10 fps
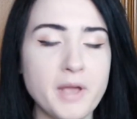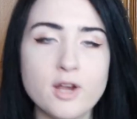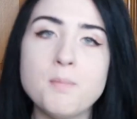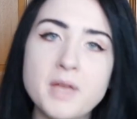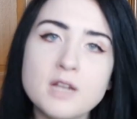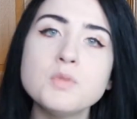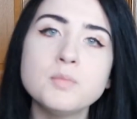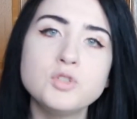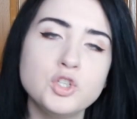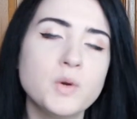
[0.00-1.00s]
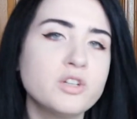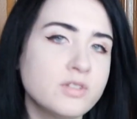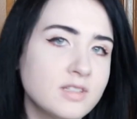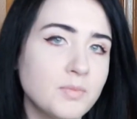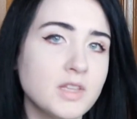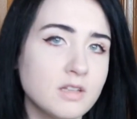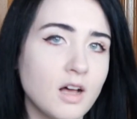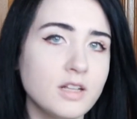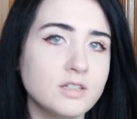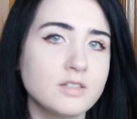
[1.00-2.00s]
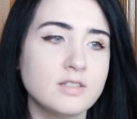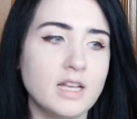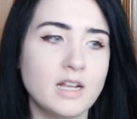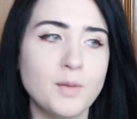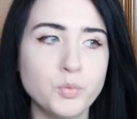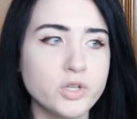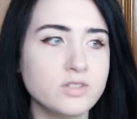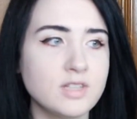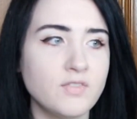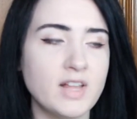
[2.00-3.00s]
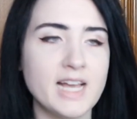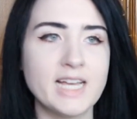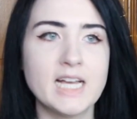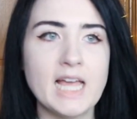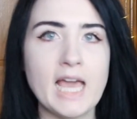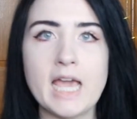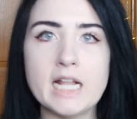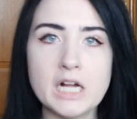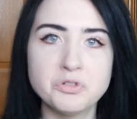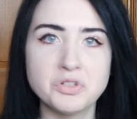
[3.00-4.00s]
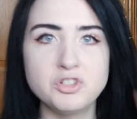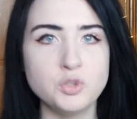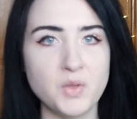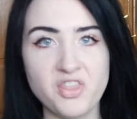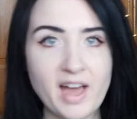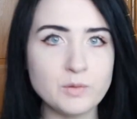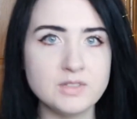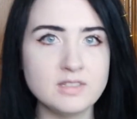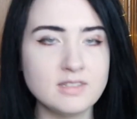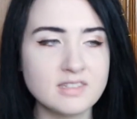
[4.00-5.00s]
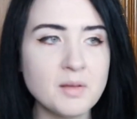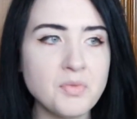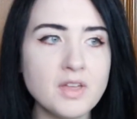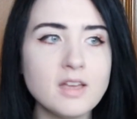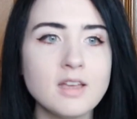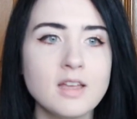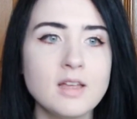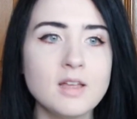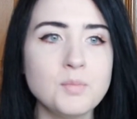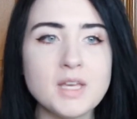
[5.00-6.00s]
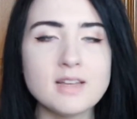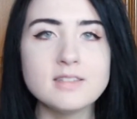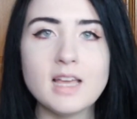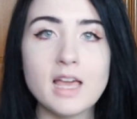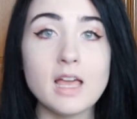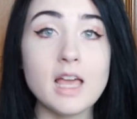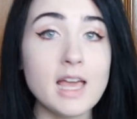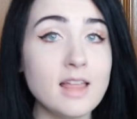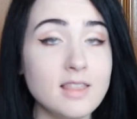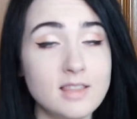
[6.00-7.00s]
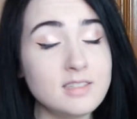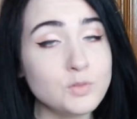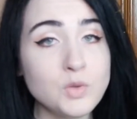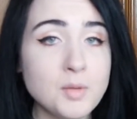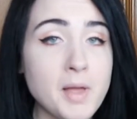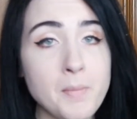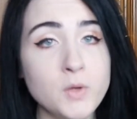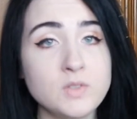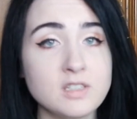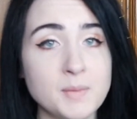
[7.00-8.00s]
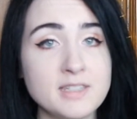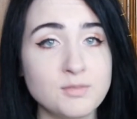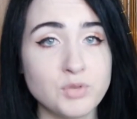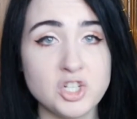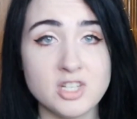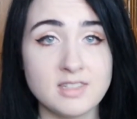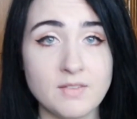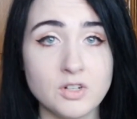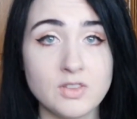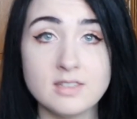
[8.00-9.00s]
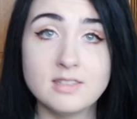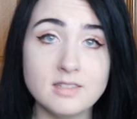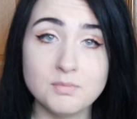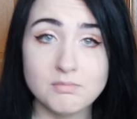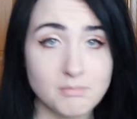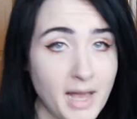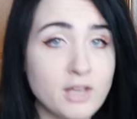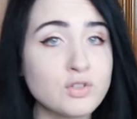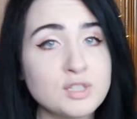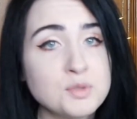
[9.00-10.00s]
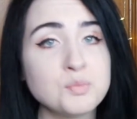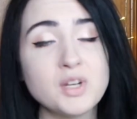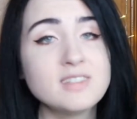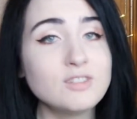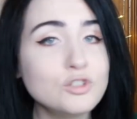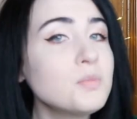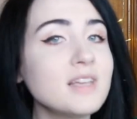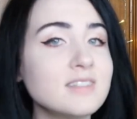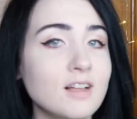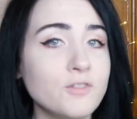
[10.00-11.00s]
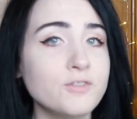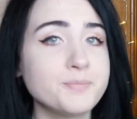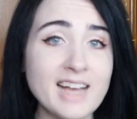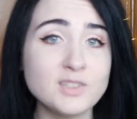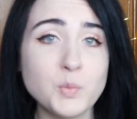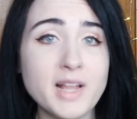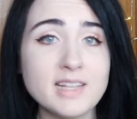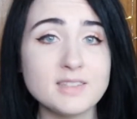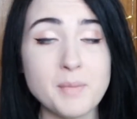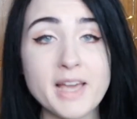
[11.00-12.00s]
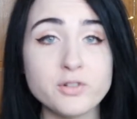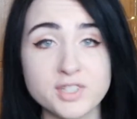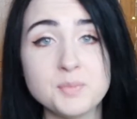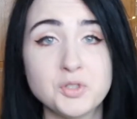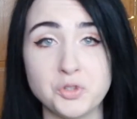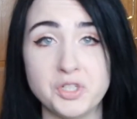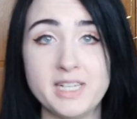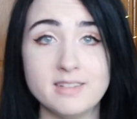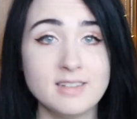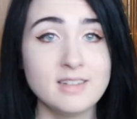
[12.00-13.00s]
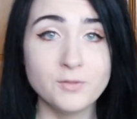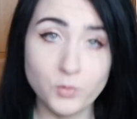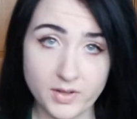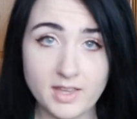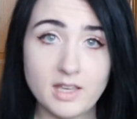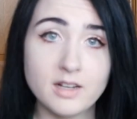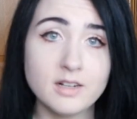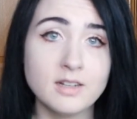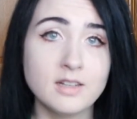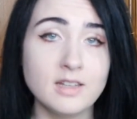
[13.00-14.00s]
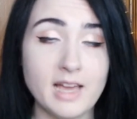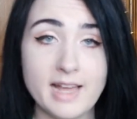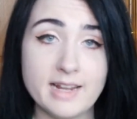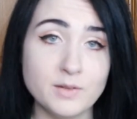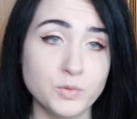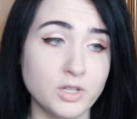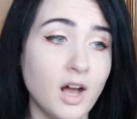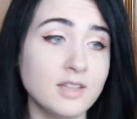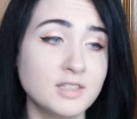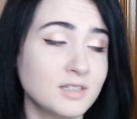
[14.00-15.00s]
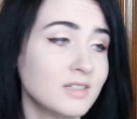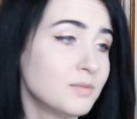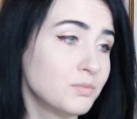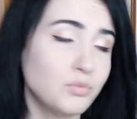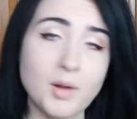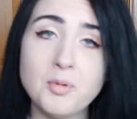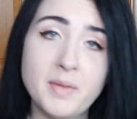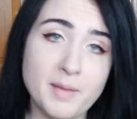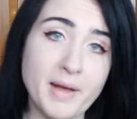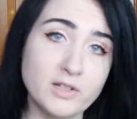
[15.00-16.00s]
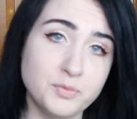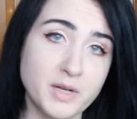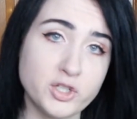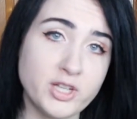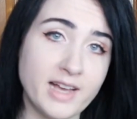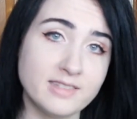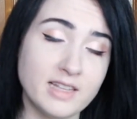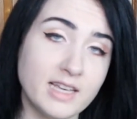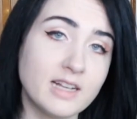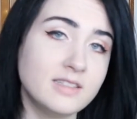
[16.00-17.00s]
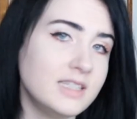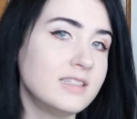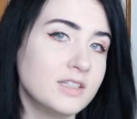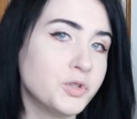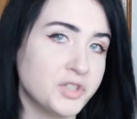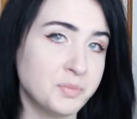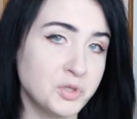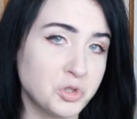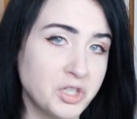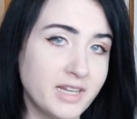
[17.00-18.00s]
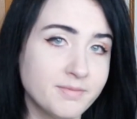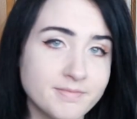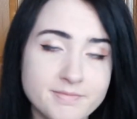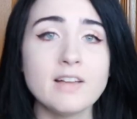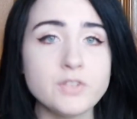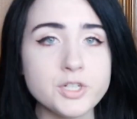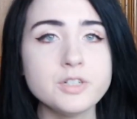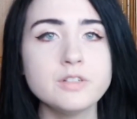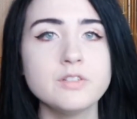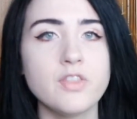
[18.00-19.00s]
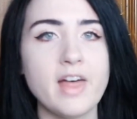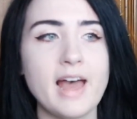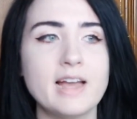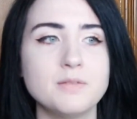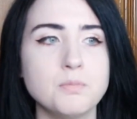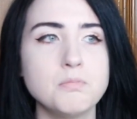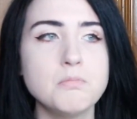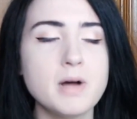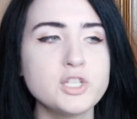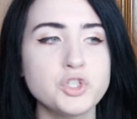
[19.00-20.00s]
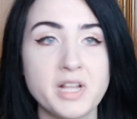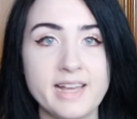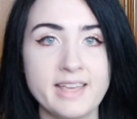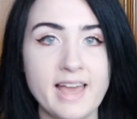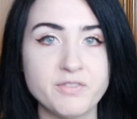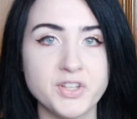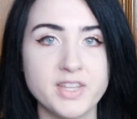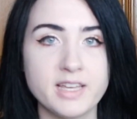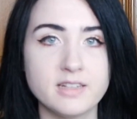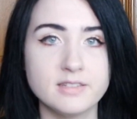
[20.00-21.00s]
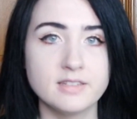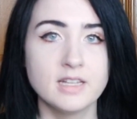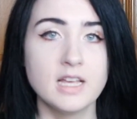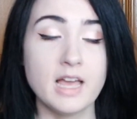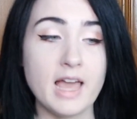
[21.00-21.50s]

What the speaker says: bare minimum $200 something and upwards of like $800 to $1,000 something, because this is one of my most expensive projects ever. is my Christmas present to myself, as well as my Christmas tree for the year. And it would cost probably about as much as like a decent Christmas tree. I've learned that, much like everything else,